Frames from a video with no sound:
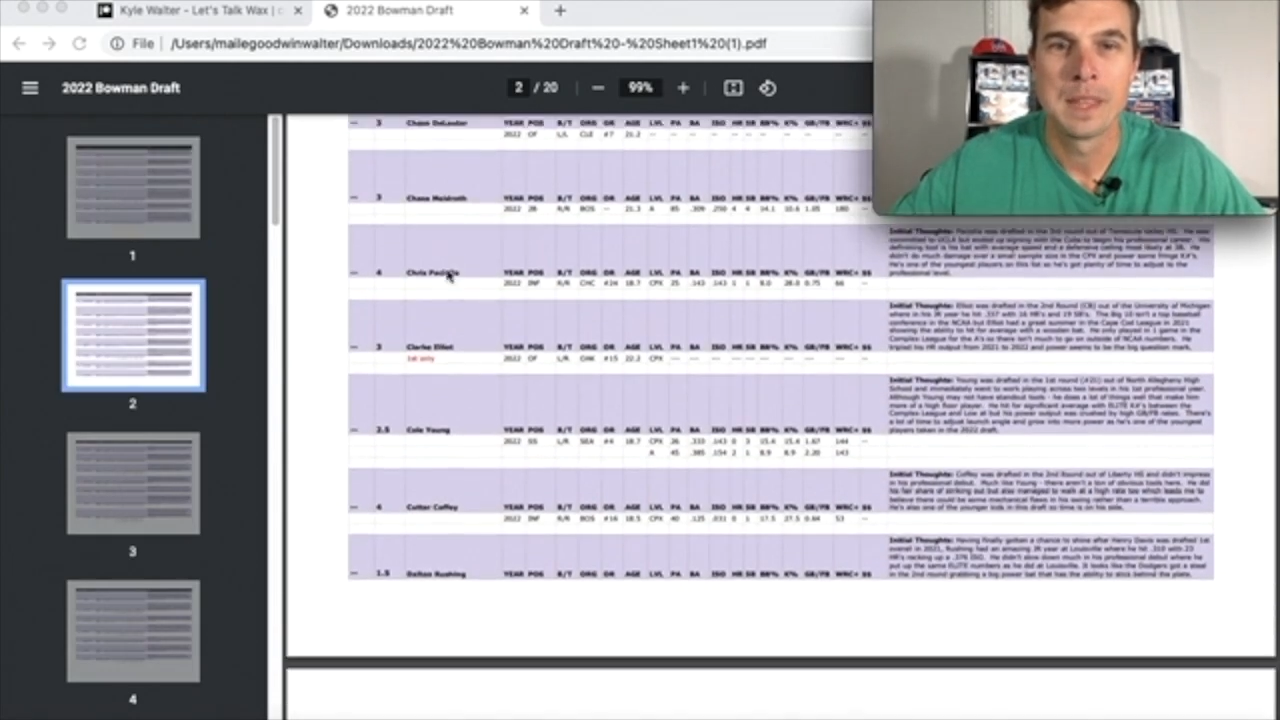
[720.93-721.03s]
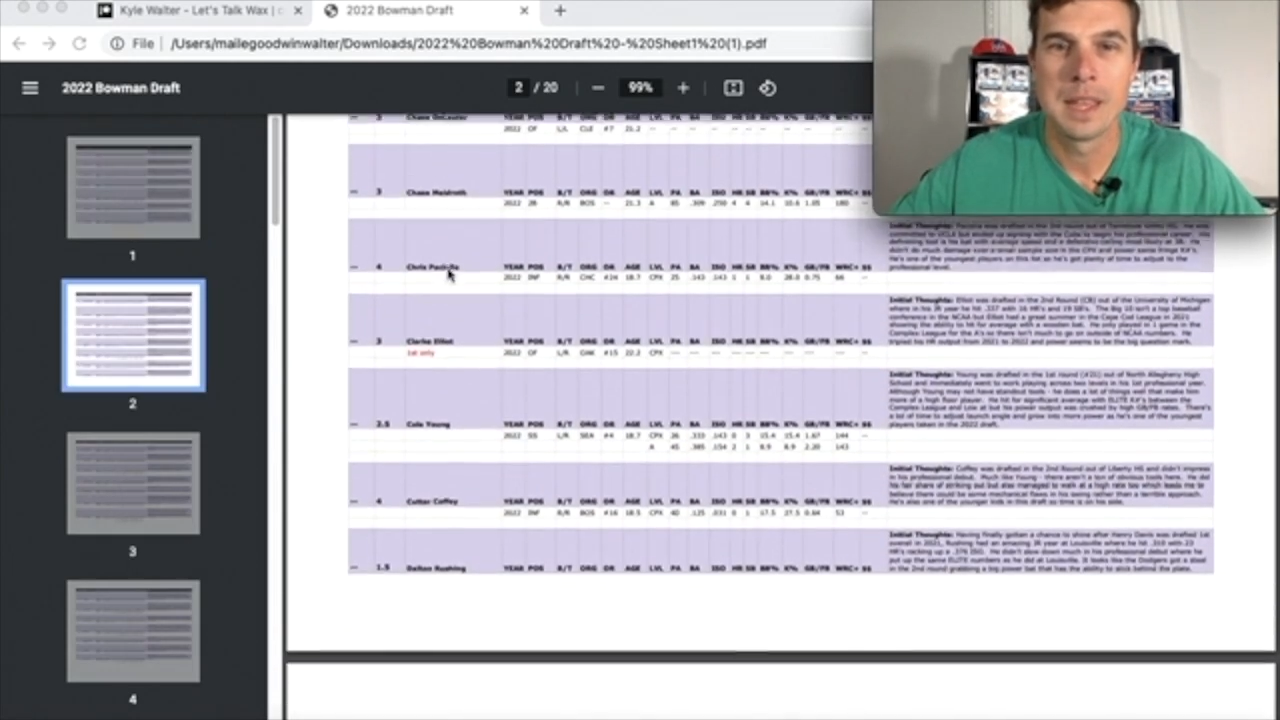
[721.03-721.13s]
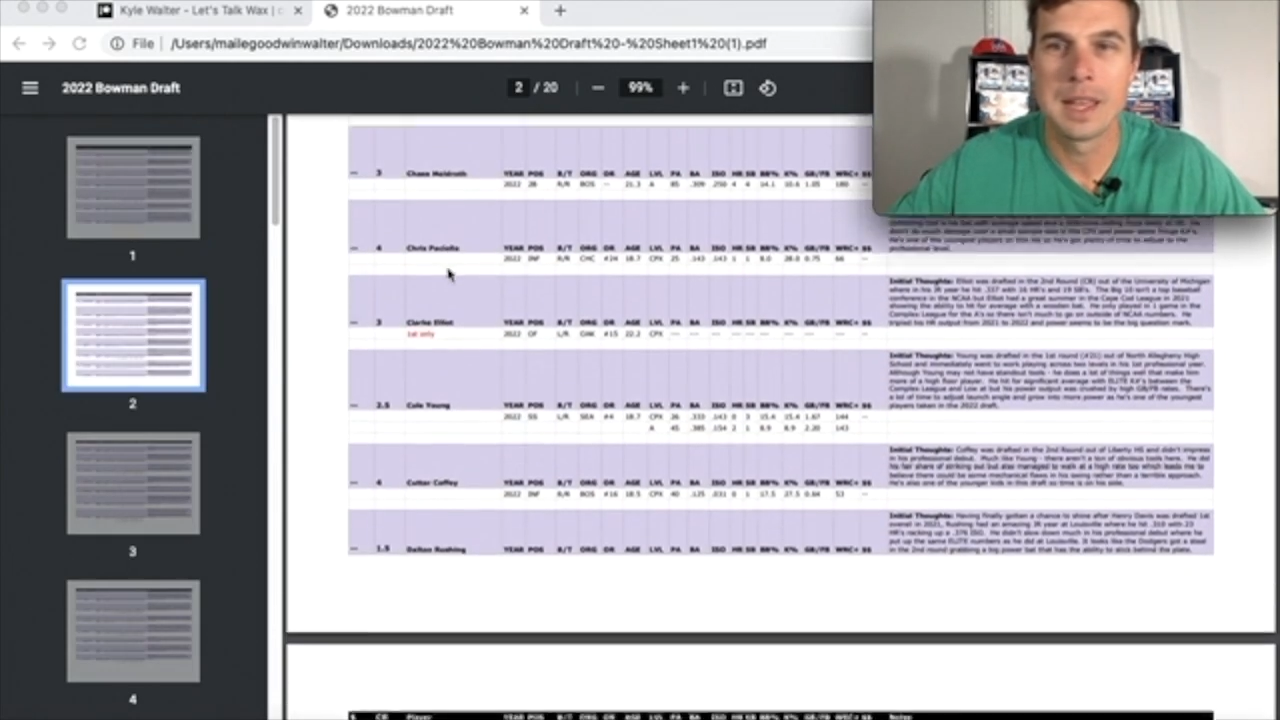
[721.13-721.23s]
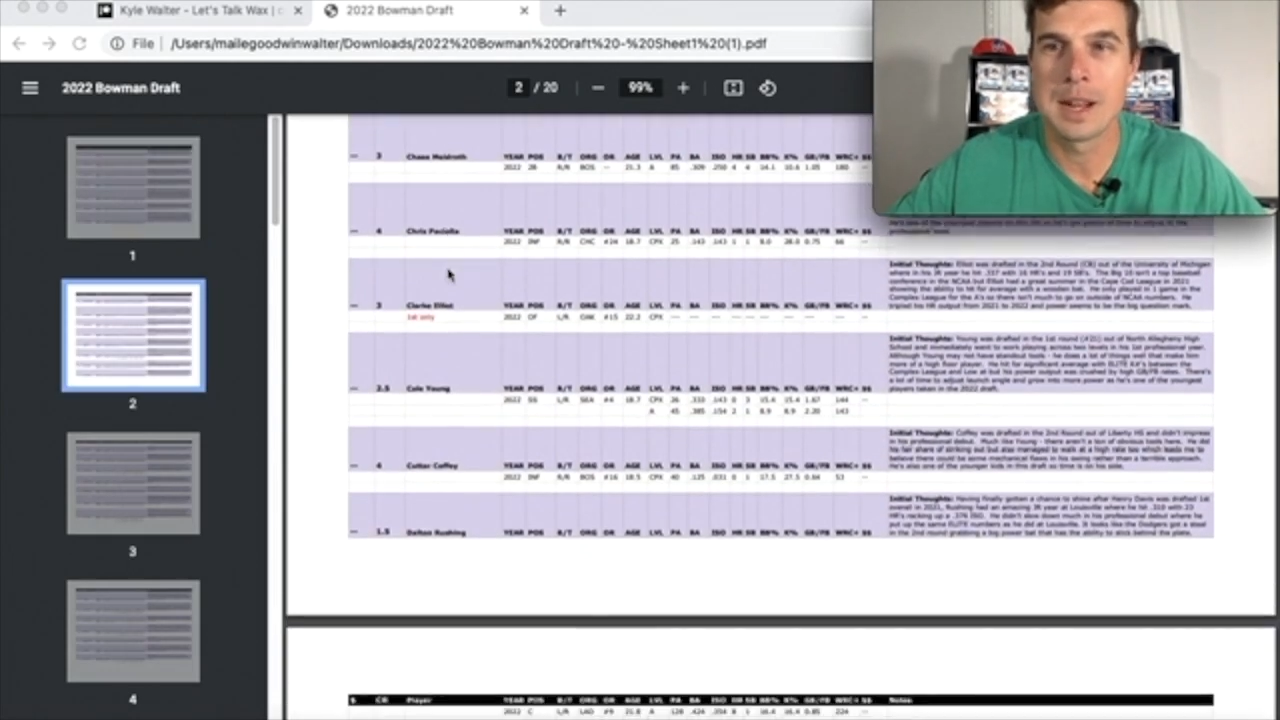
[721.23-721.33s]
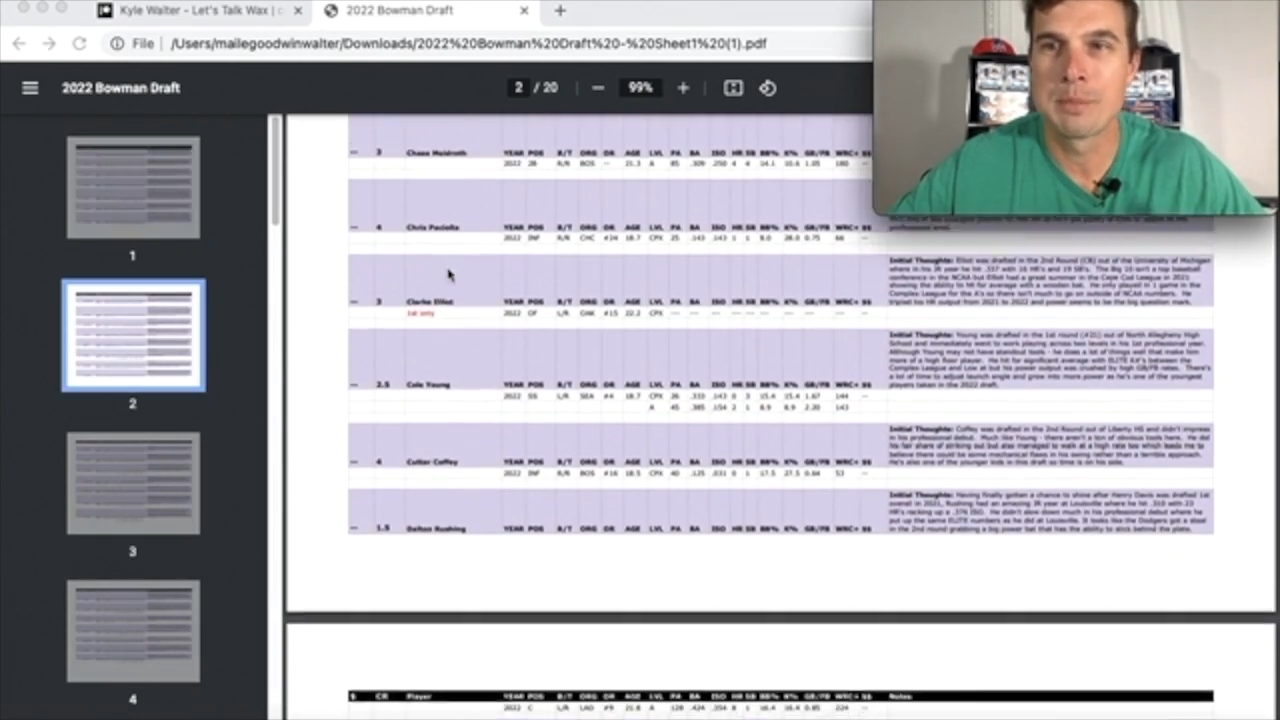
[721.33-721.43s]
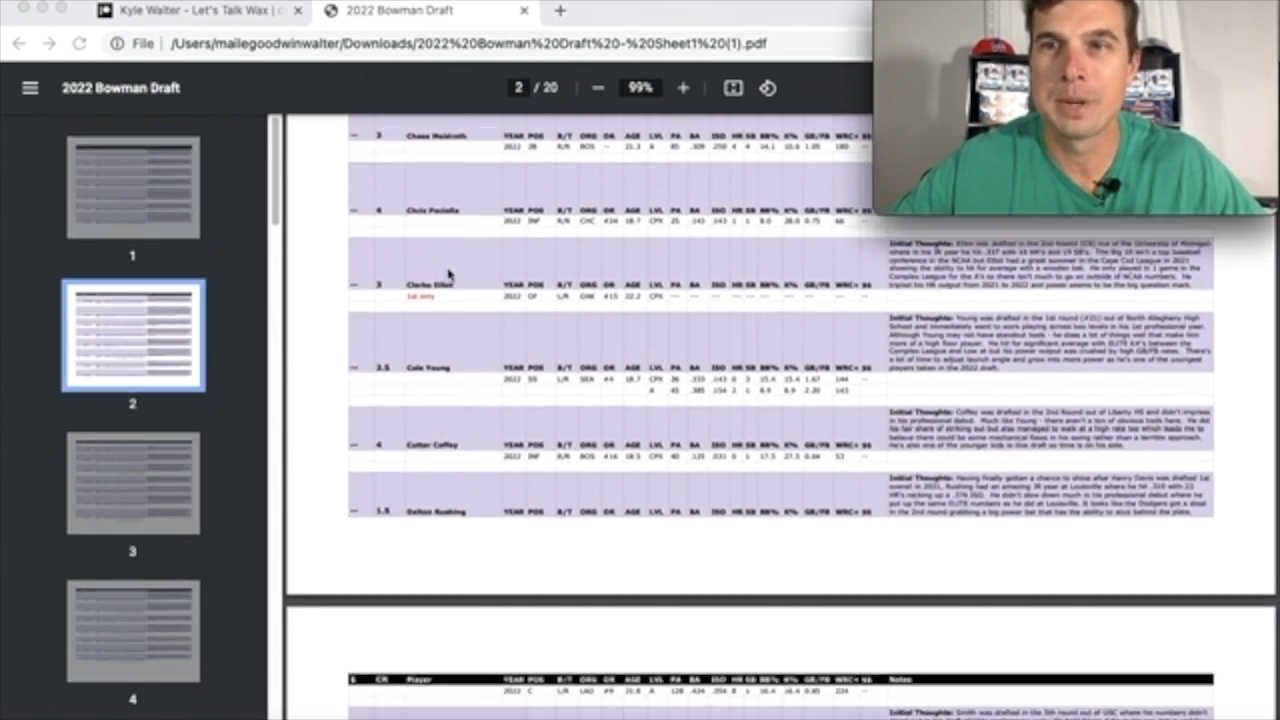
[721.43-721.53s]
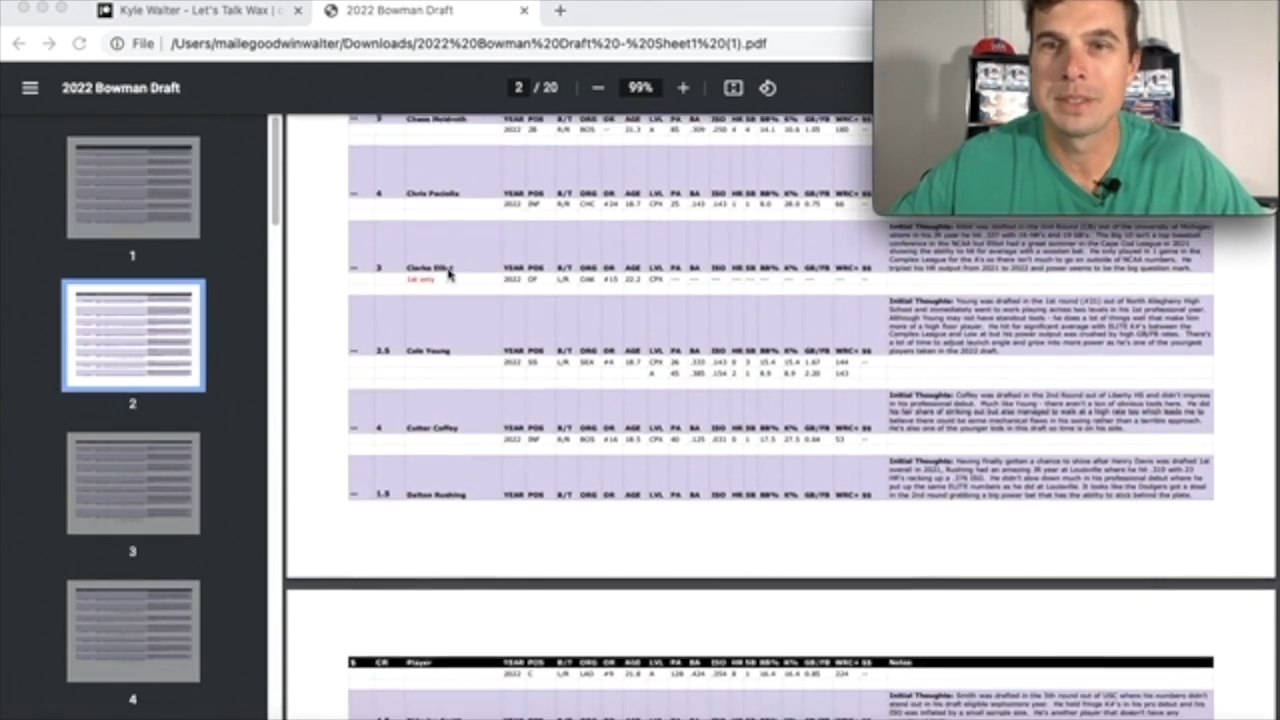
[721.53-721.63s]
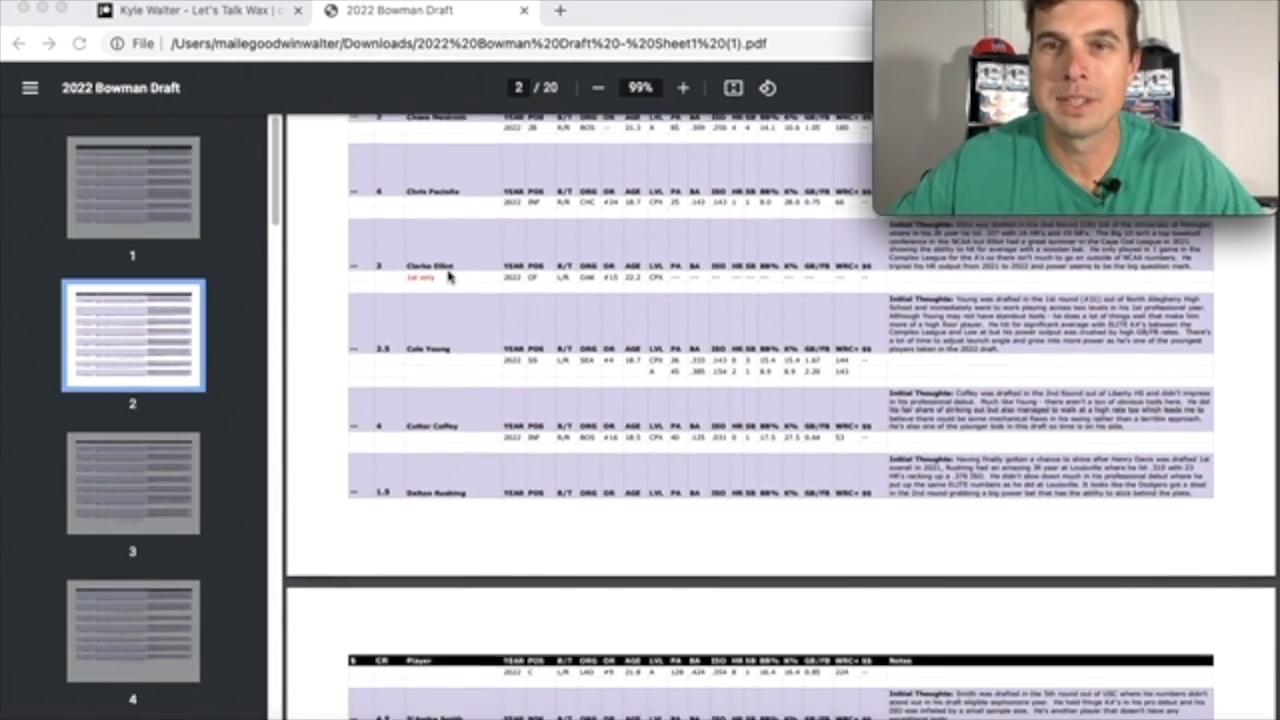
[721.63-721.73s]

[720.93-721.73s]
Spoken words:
and I break